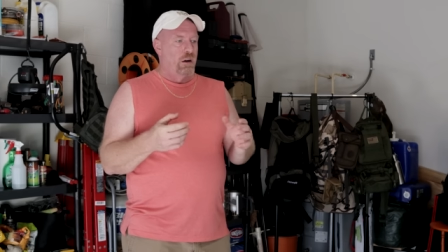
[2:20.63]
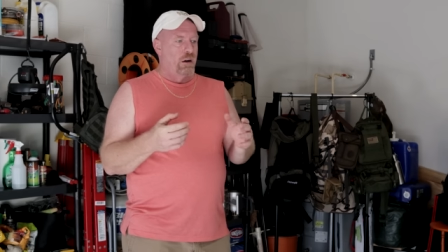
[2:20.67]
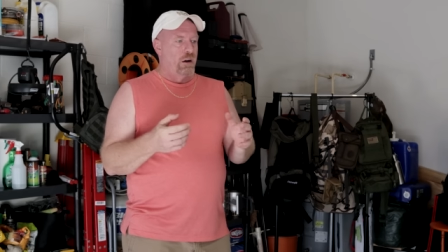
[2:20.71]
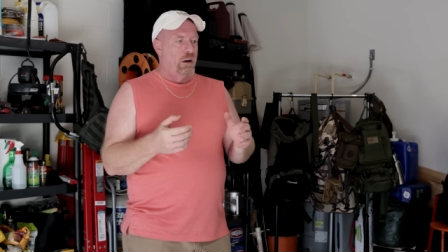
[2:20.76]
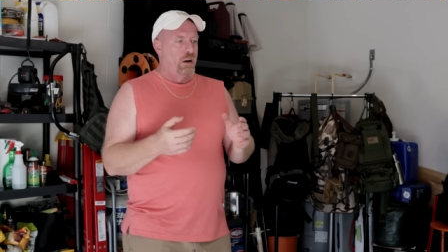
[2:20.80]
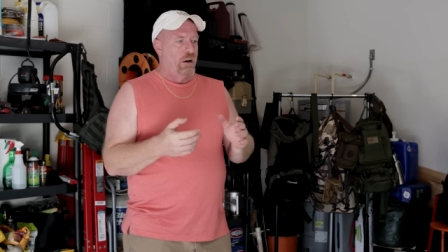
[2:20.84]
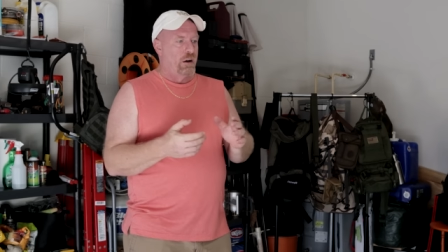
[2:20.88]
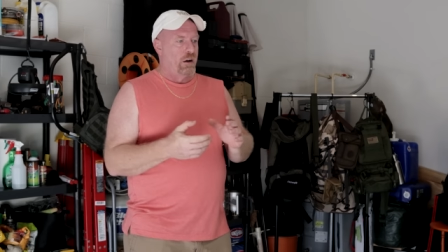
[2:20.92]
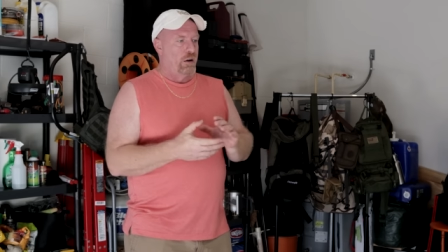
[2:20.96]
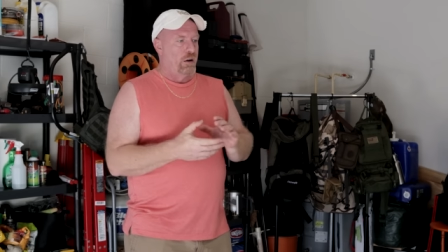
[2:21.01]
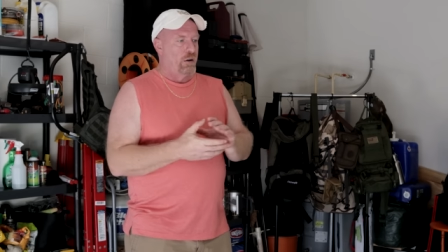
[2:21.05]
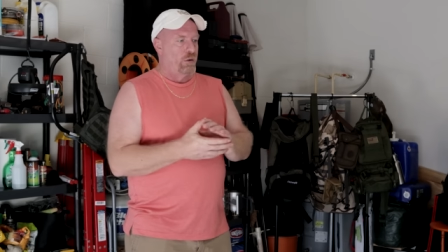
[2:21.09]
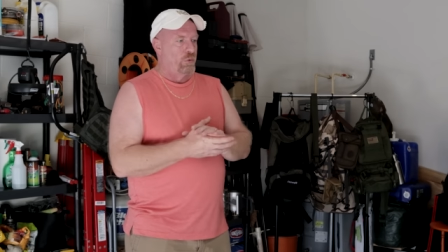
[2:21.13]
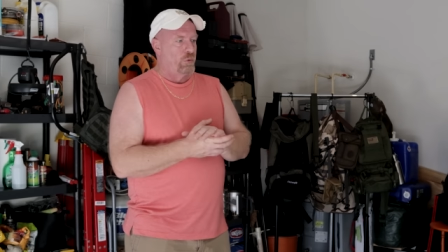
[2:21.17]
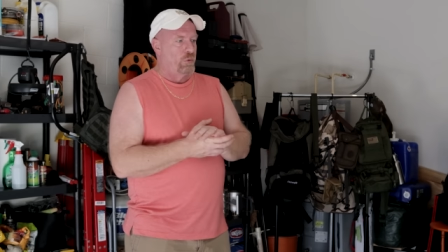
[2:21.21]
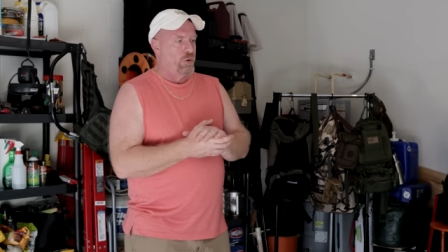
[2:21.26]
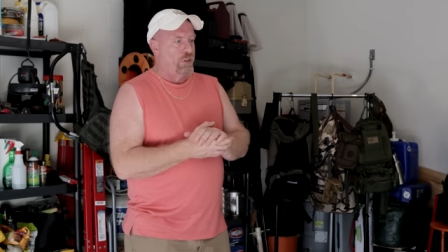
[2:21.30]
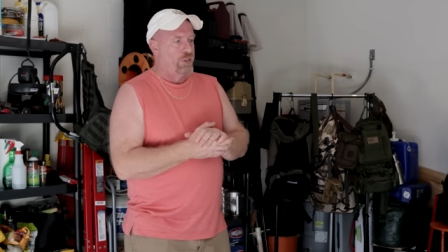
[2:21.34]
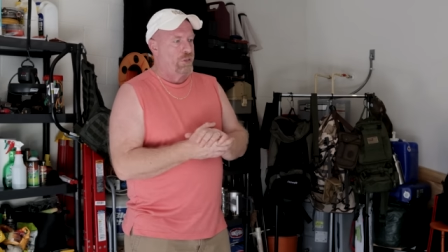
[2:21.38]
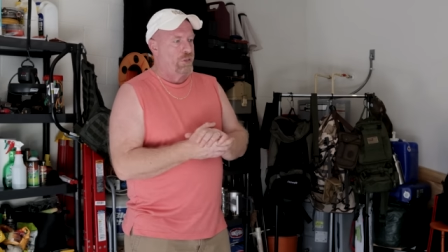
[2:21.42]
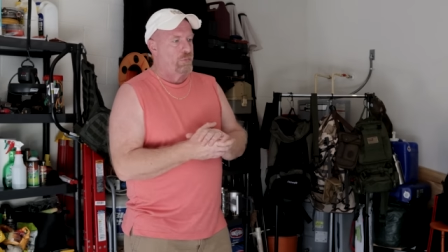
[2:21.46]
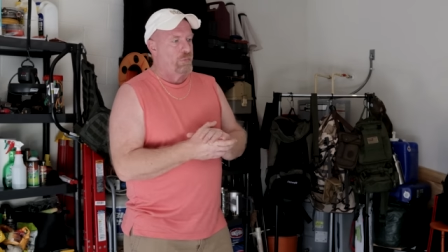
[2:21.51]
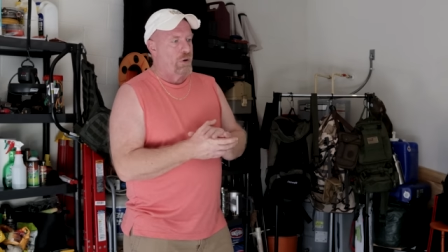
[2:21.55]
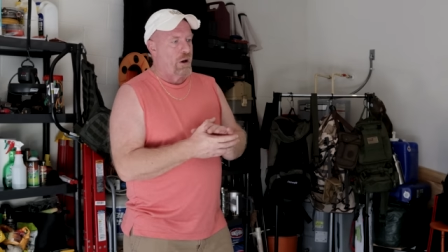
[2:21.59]
uh,
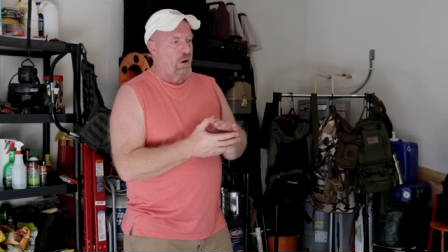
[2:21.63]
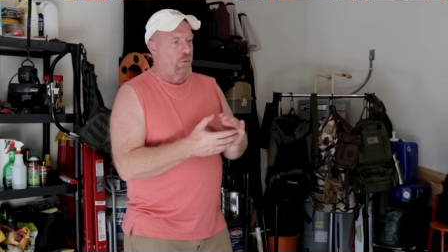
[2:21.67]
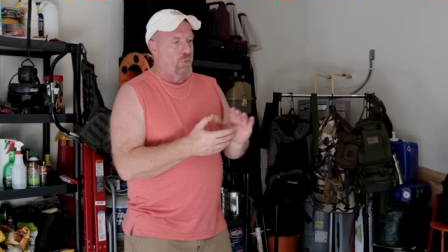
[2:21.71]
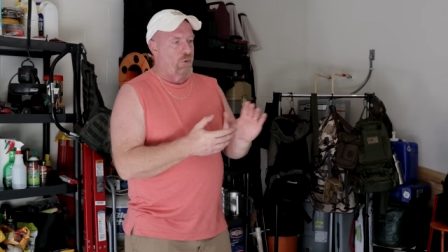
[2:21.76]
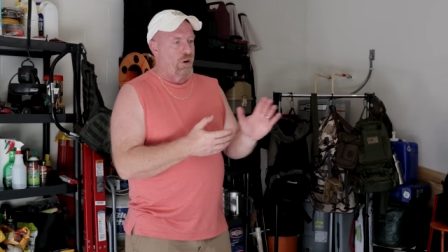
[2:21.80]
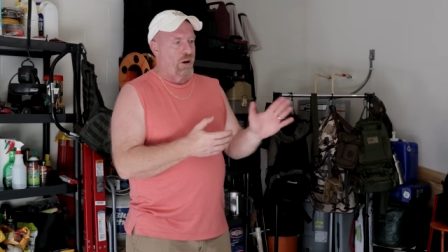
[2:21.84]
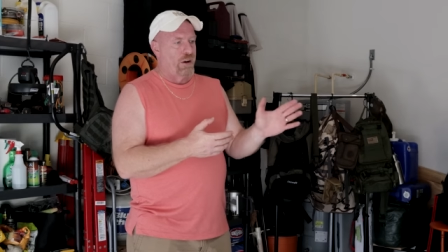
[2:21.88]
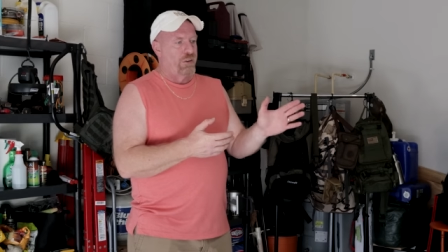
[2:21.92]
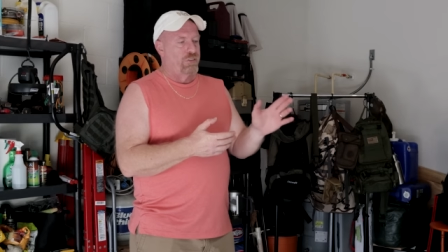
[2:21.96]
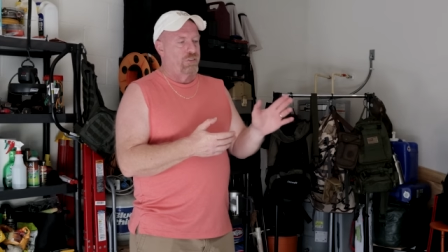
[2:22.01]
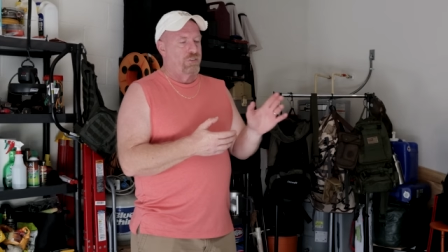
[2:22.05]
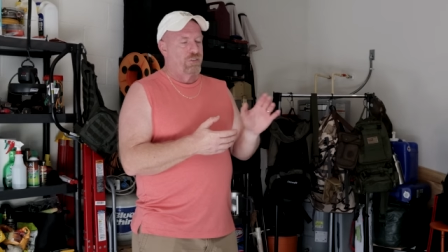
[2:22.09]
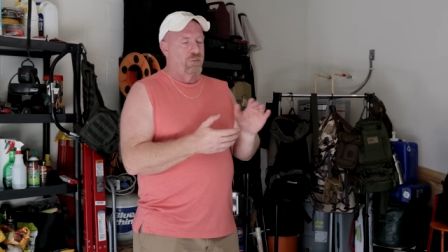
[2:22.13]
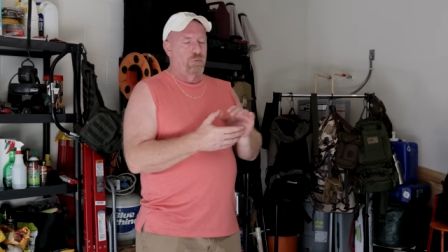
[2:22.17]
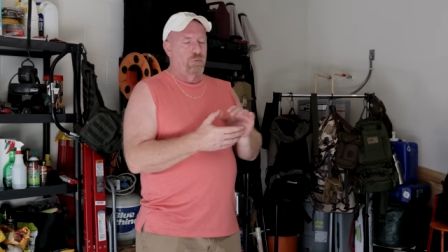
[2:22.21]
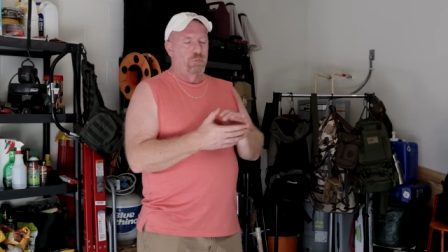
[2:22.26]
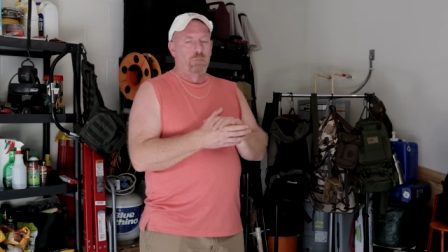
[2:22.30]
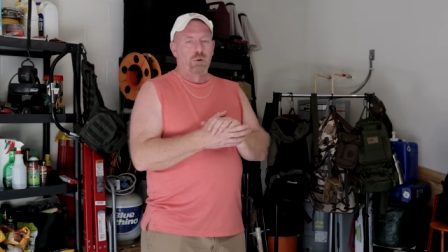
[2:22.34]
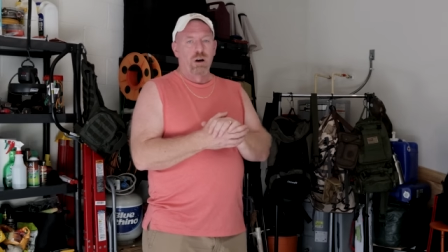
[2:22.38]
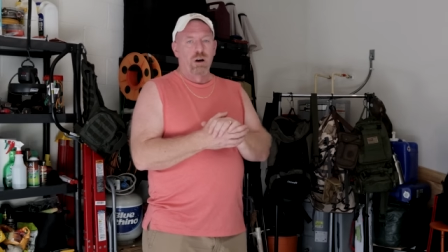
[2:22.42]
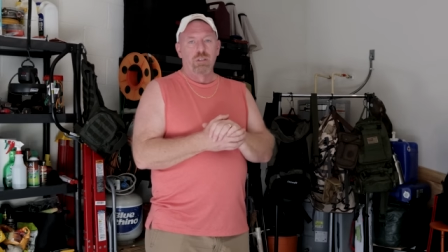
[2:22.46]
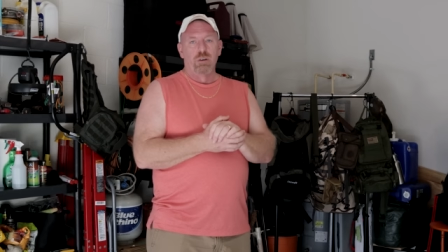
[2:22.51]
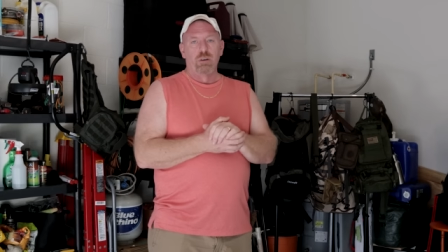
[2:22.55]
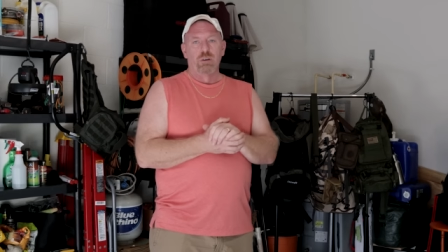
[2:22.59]
with my wife's
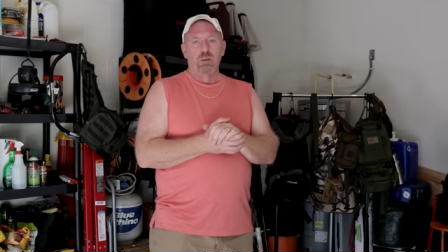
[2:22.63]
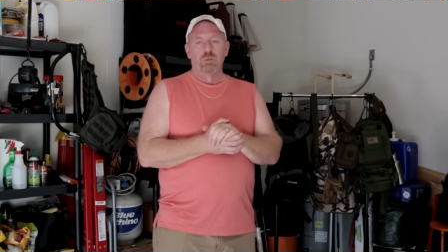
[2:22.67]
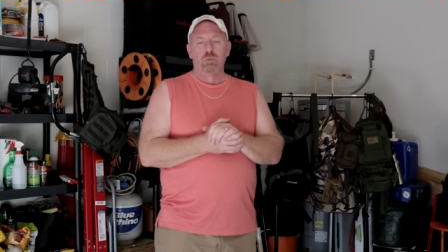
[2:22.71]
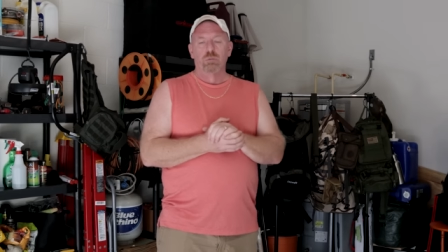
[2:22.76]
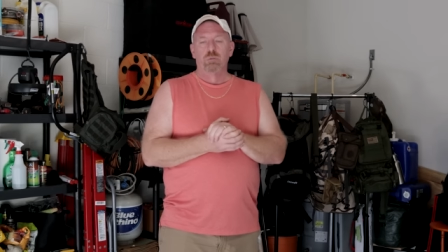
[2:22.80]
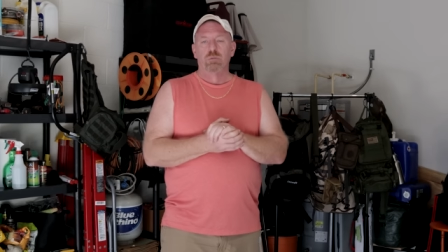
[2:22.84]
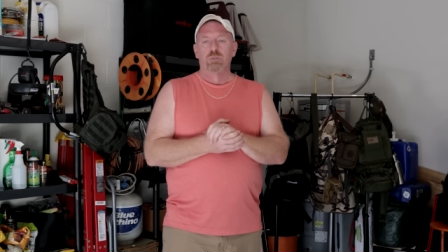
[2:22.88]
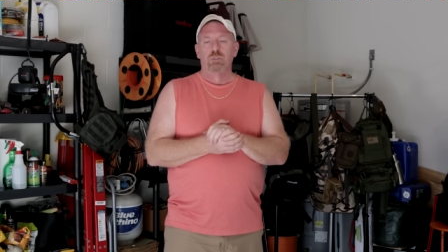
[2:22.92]
mother.